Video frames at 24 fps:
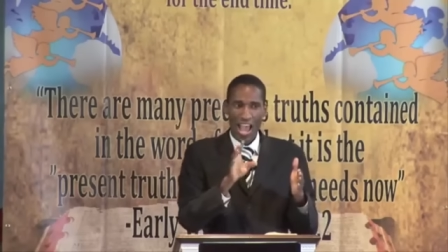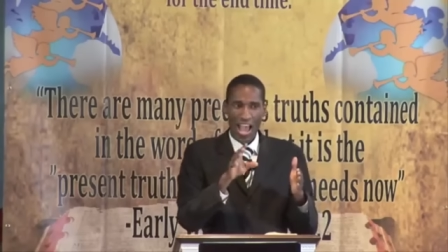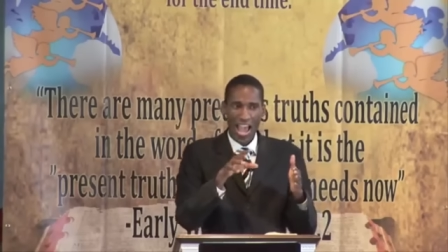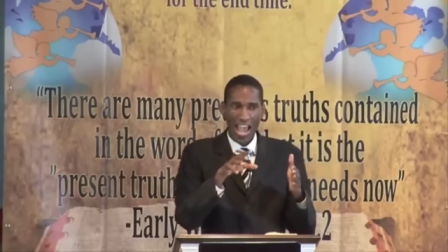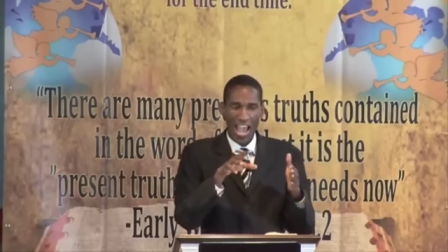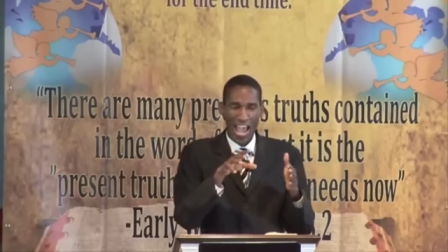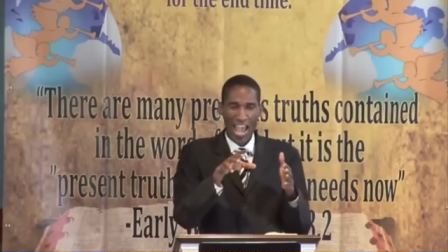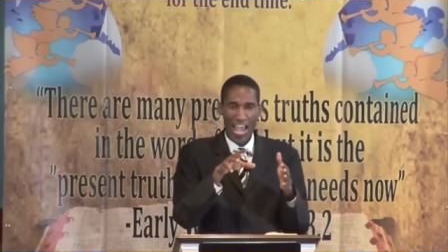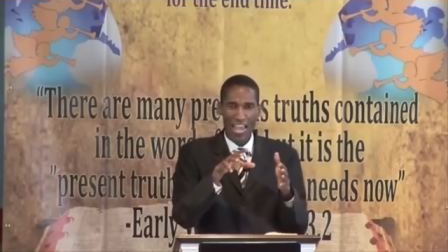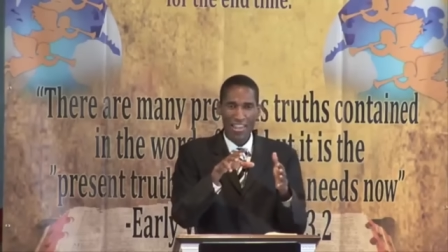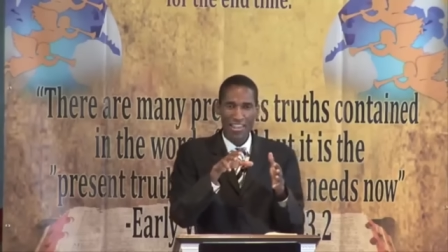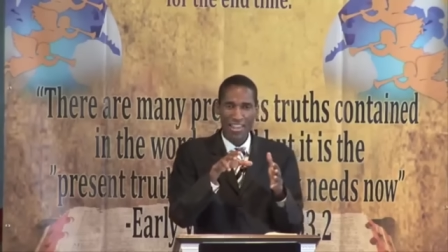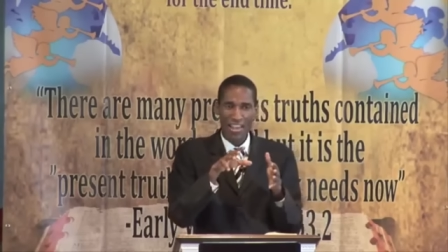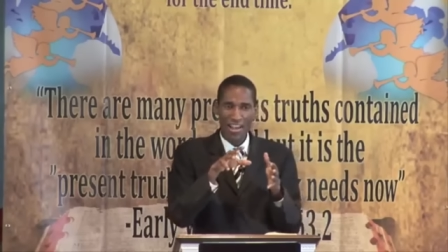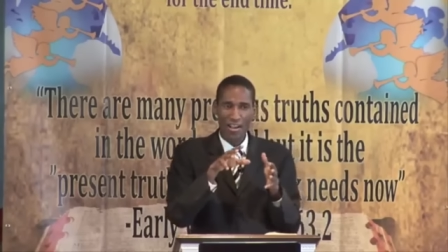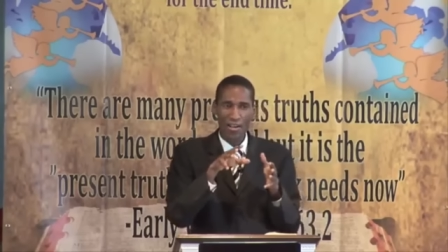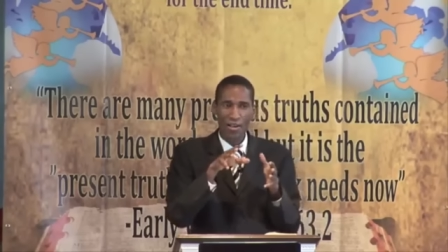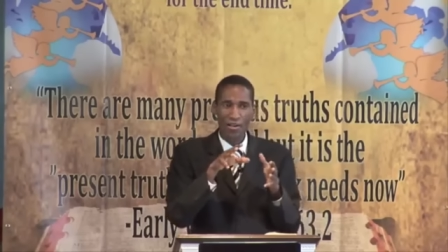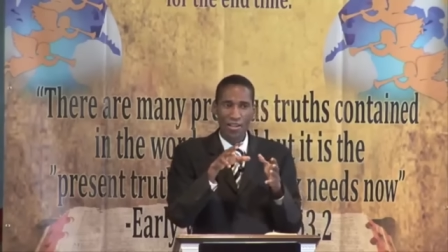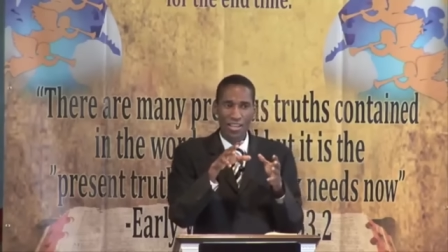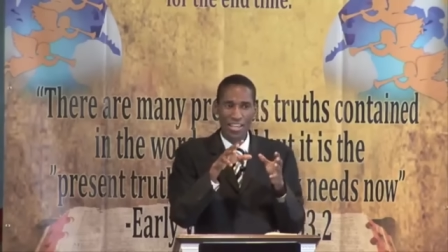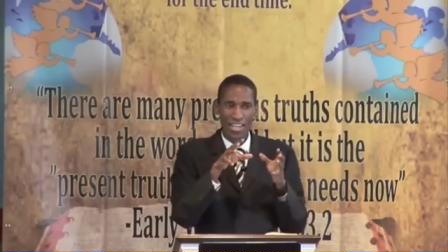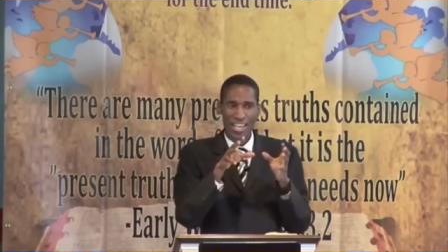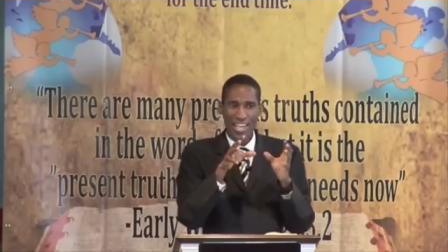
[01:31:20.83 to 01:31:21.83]
And
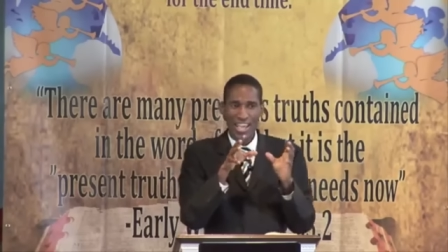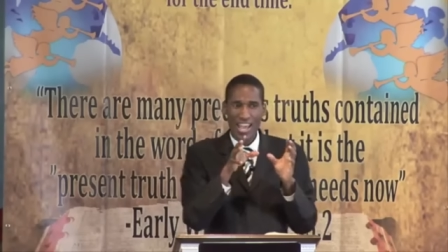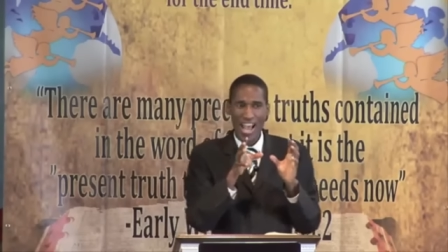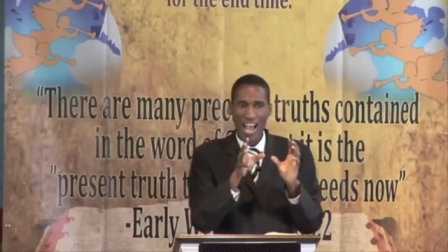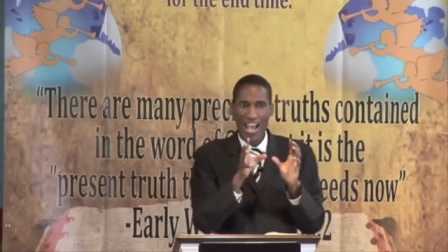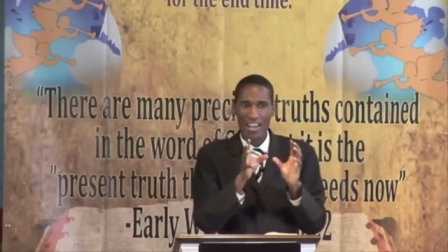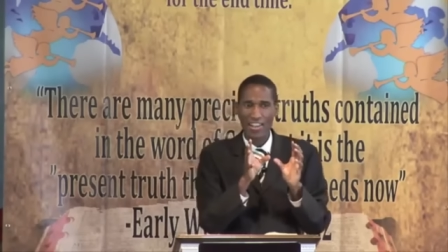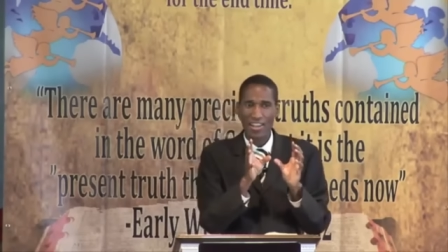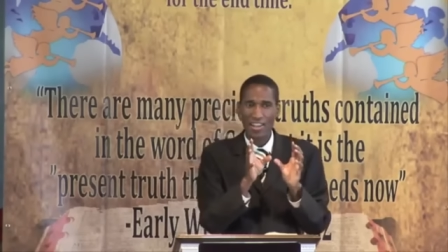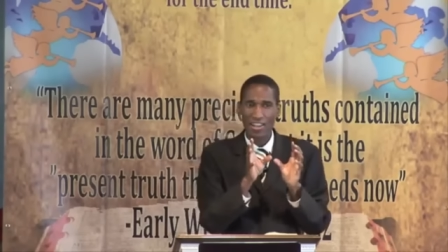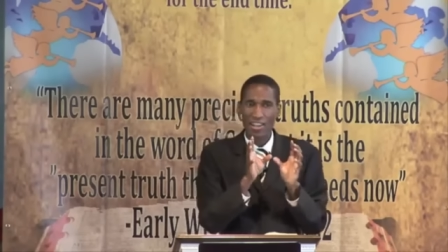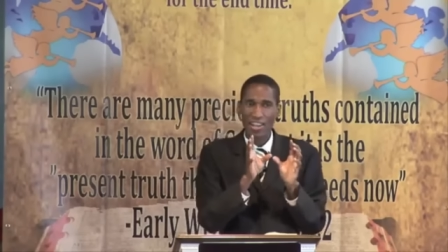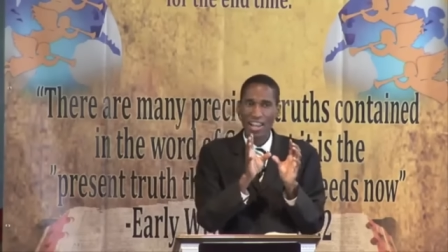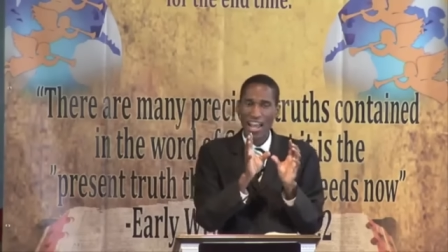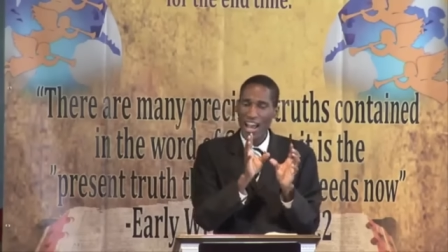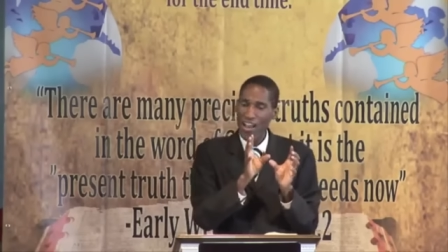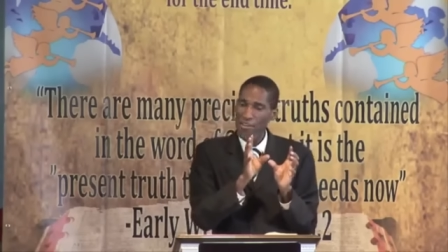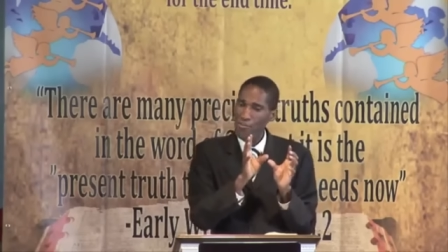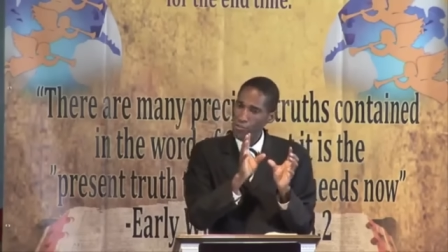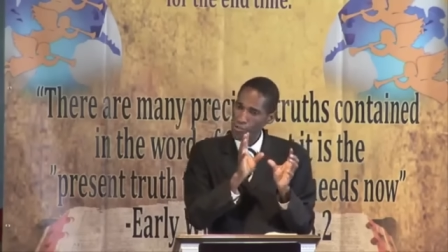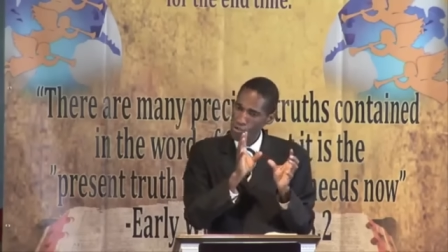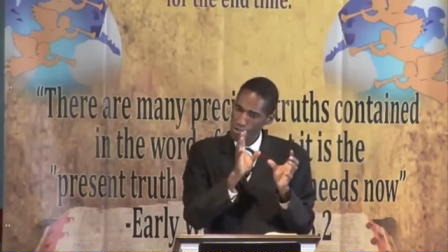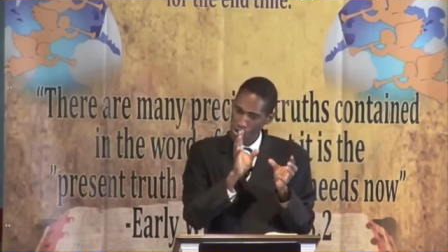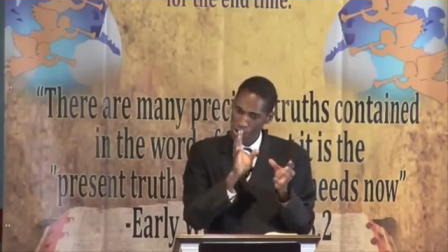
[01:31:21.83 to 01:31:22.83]
uh, he had a life